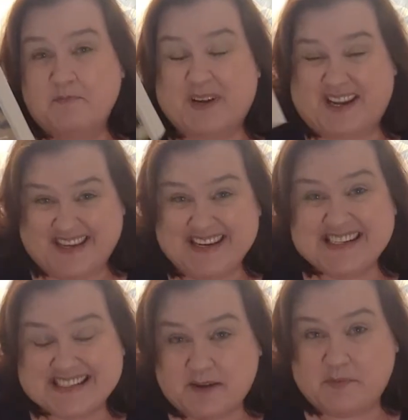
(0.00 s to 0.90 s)
but I think
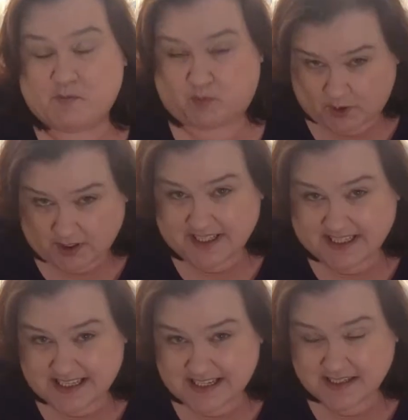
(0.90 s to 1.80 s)
he's going to be
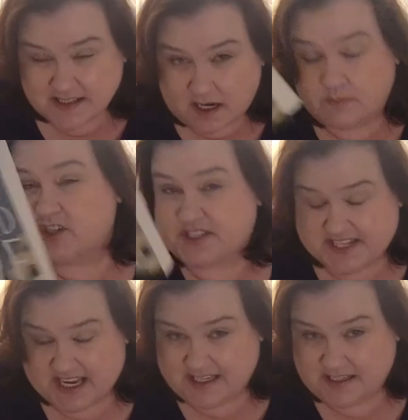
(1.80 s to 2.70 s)
brilliant. I'm just
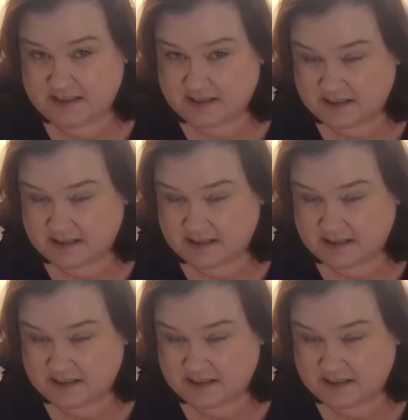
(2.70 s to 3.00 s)
saying.